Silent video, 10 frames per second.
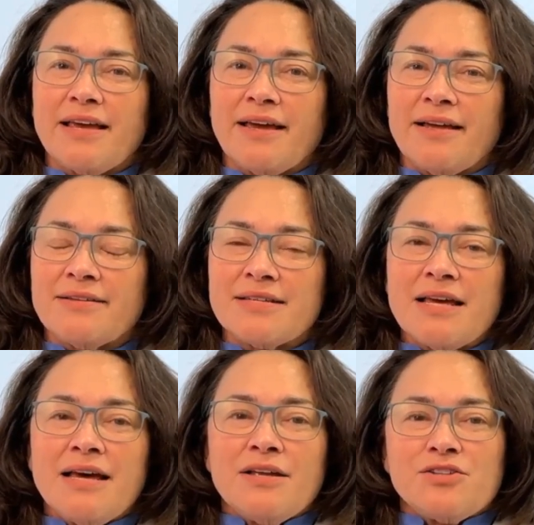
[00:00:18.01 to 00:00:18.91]
and
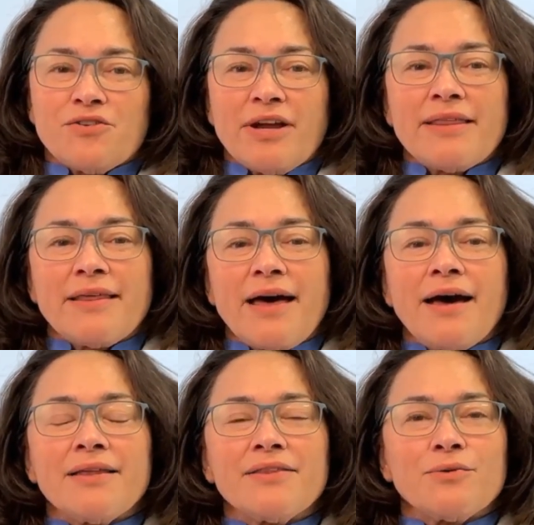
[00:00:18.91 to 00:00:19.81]
during
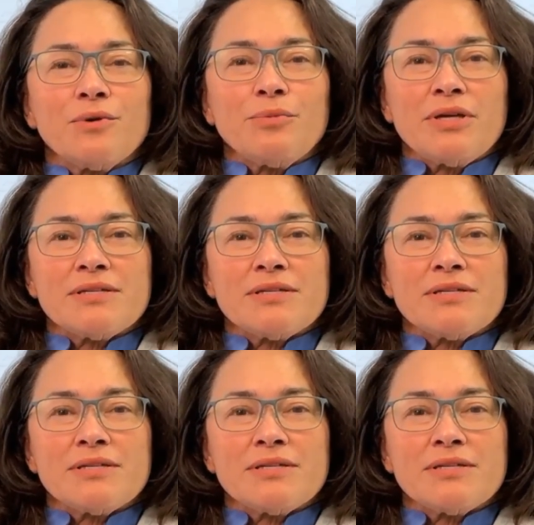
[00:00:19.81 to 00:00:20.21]
that there will be